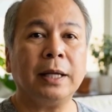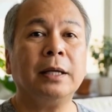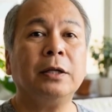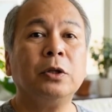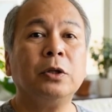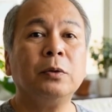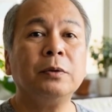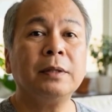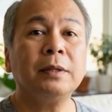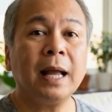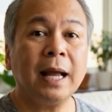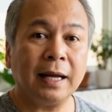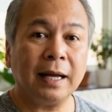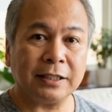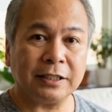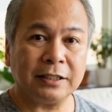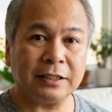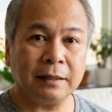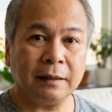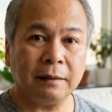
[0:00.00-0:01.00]
too
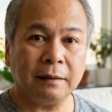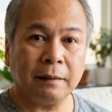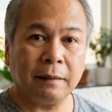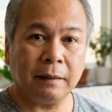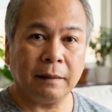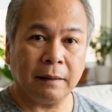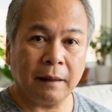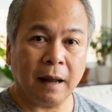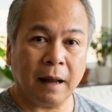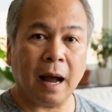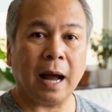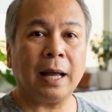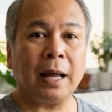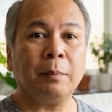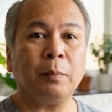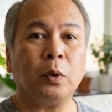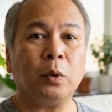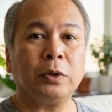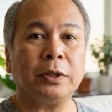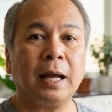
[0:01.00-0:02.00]
fast.
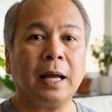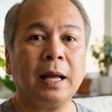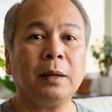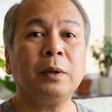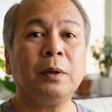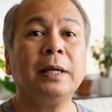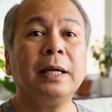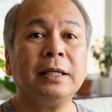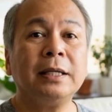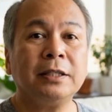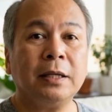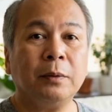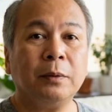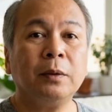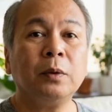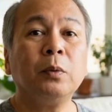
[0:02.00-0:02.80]
Hypothyroidism,